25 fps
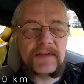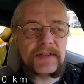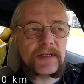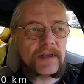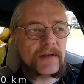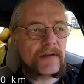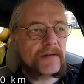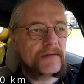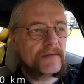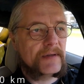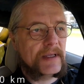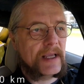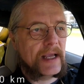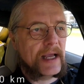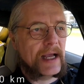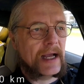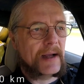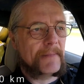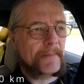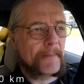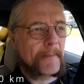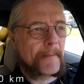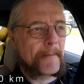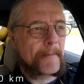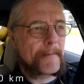So yeah,
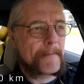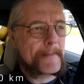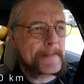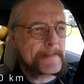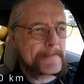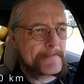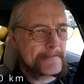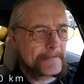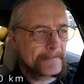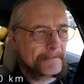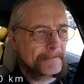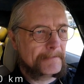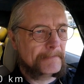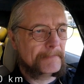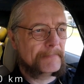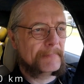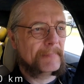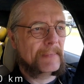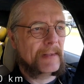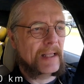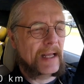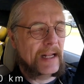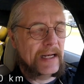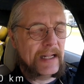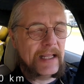
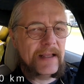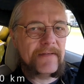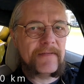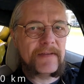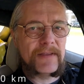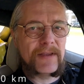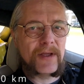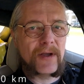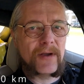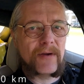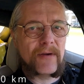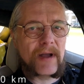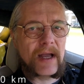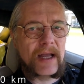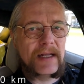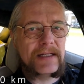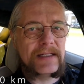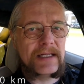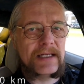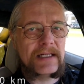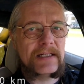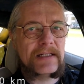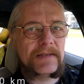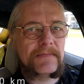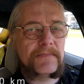and even though I
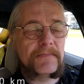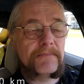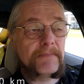did